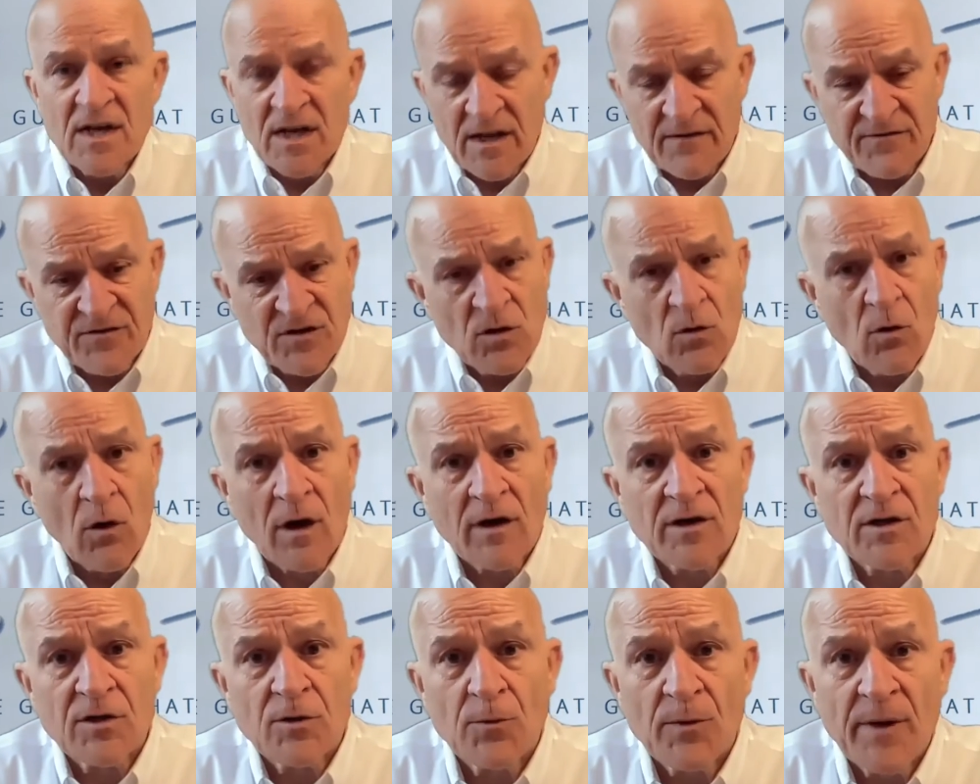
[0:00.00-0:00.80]
If you are
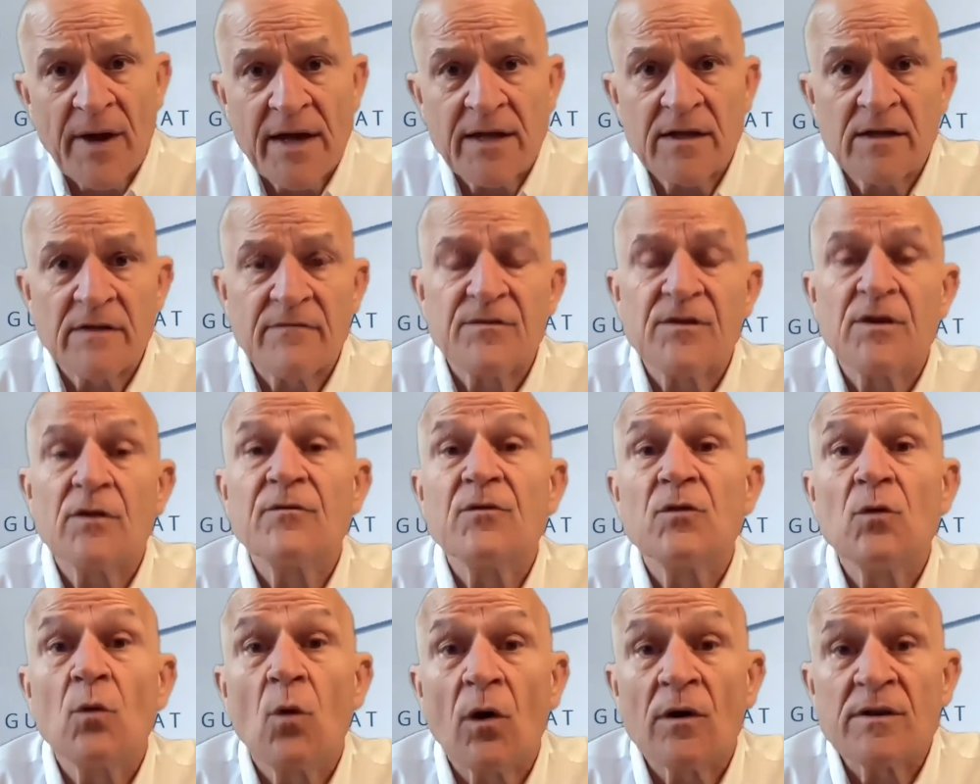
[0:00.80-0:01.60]
creative,
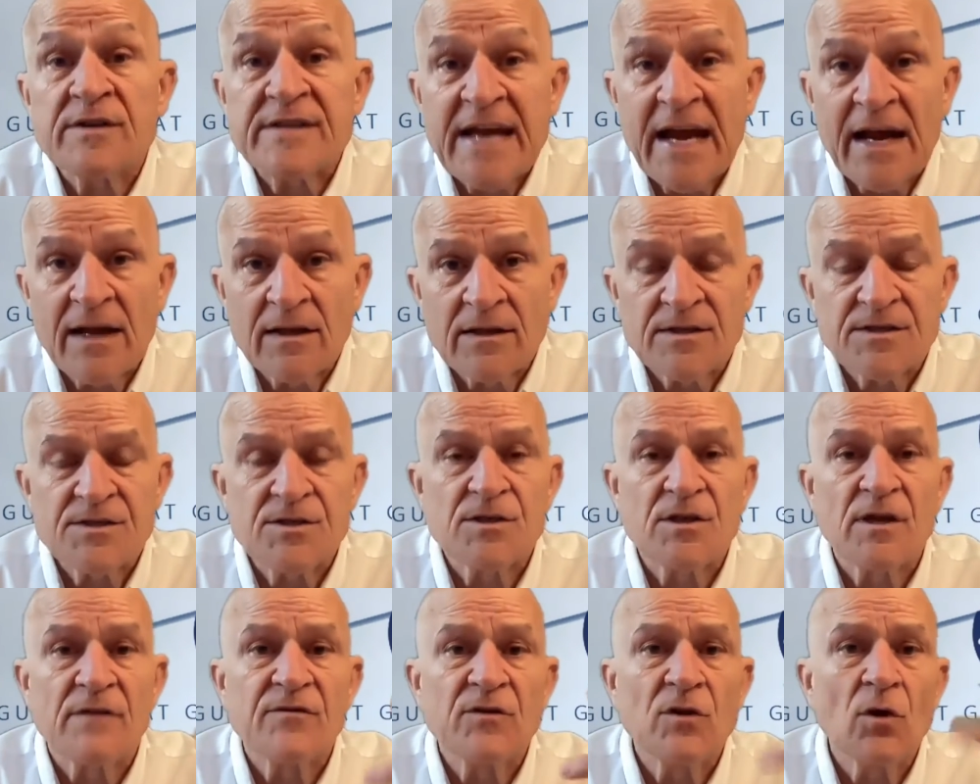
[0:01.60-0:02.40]
if you are
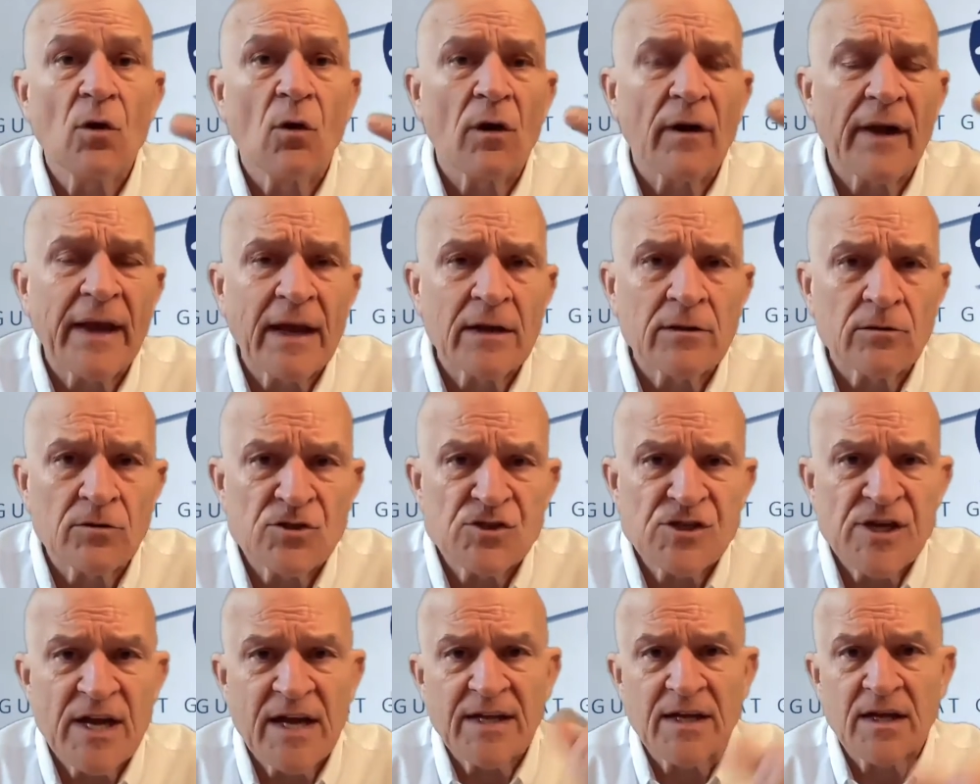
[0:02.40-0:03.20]
talented, if you are
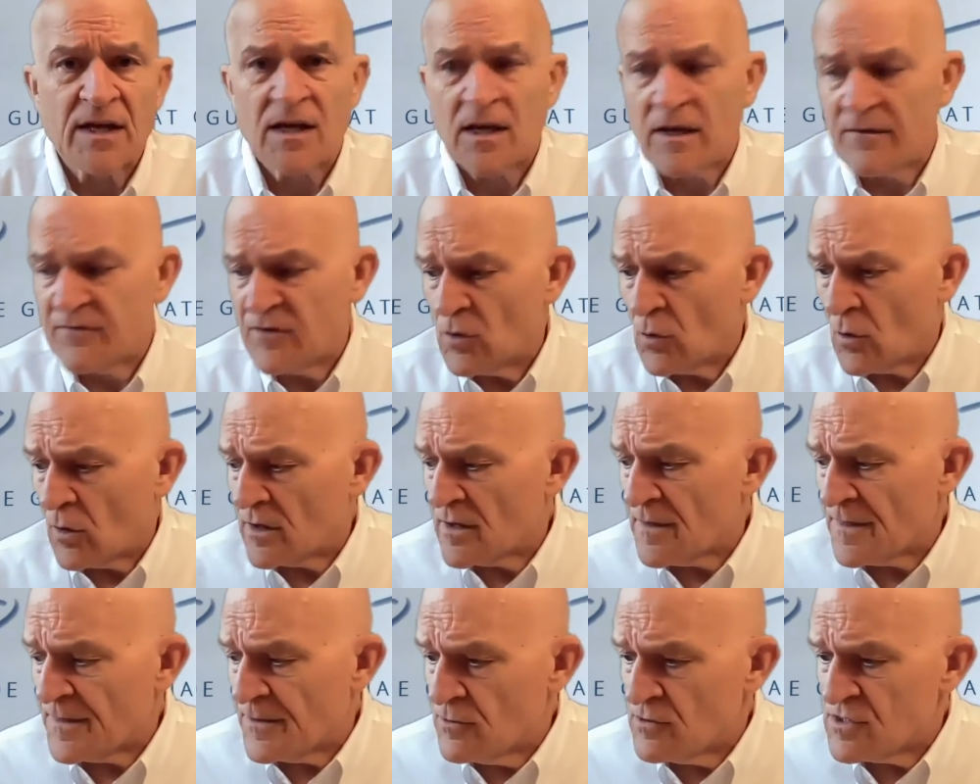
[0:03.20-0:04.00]
energetic, if you are
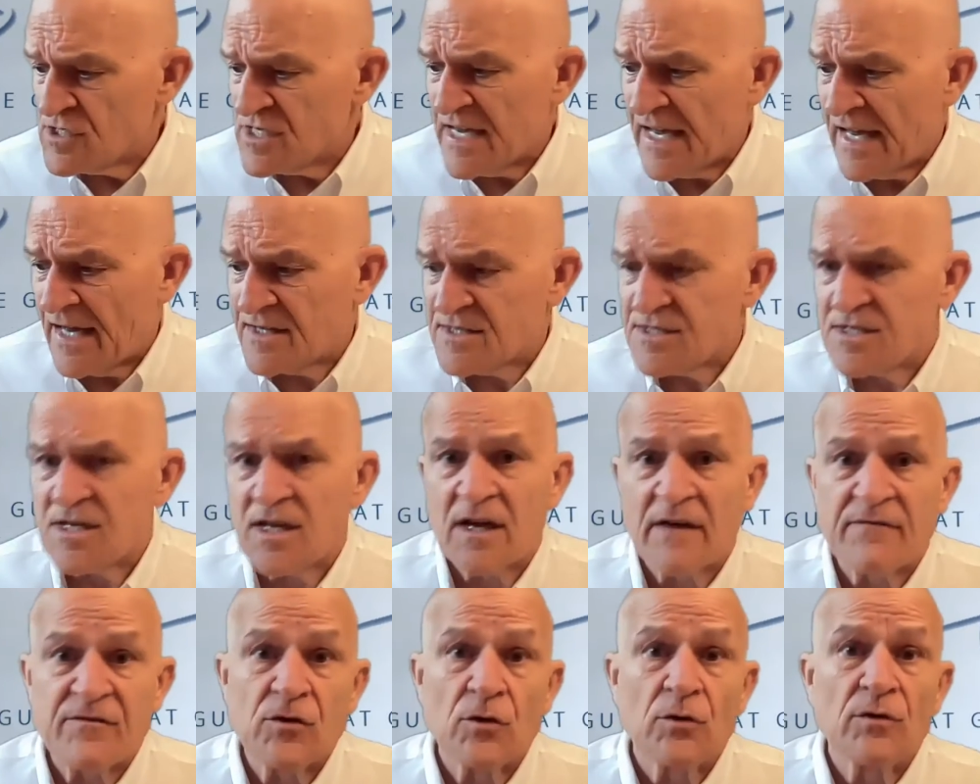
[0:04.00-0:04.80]
enthusiastic,
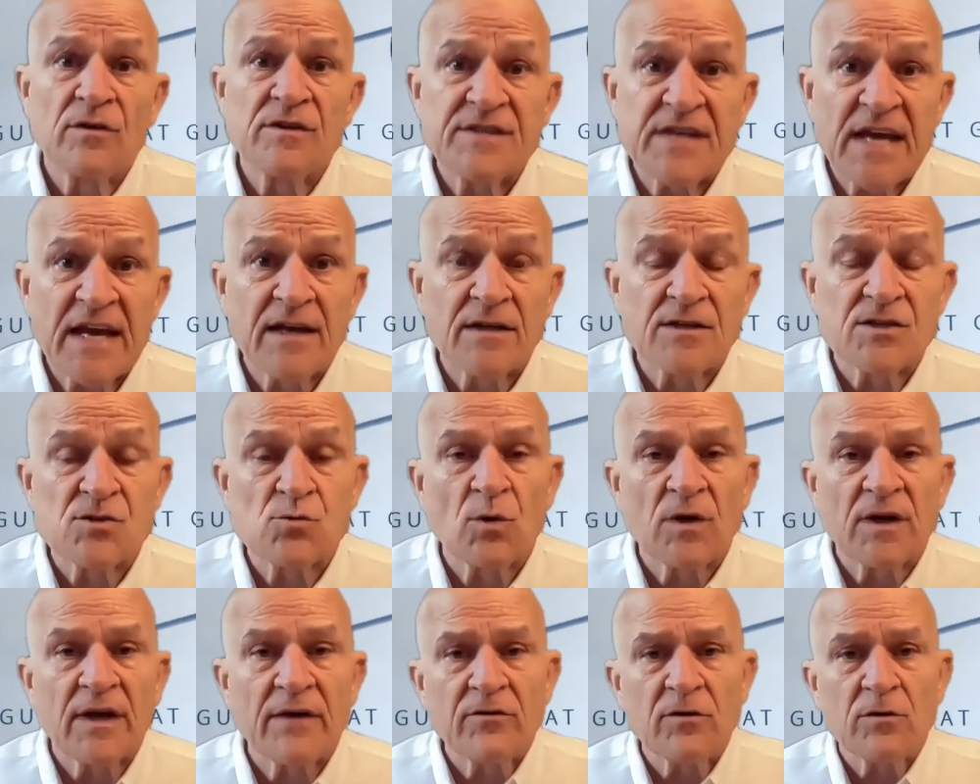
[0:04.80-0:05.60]
if you're intense,
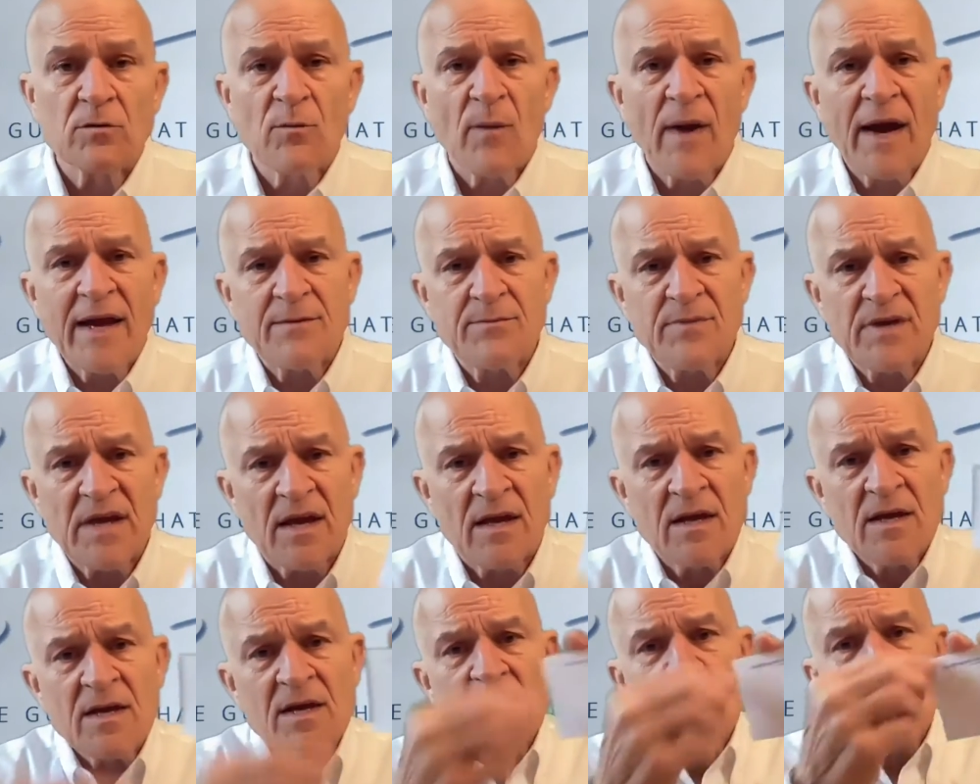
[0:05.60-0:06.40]
whatever it might be,